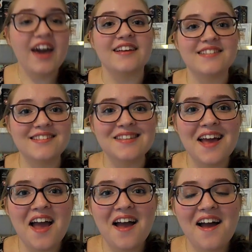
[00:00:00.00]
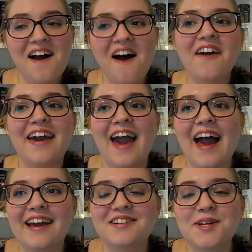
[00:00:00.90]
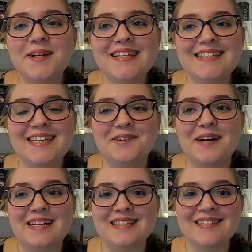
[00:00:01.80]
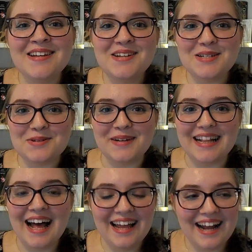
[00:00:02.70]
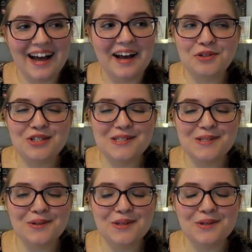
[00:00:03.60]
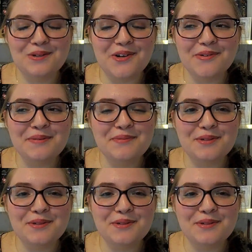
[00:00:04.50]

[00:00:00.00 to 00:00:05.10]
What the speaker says: Cress. Okay, I can totally see Cress doing that because she's so cute, no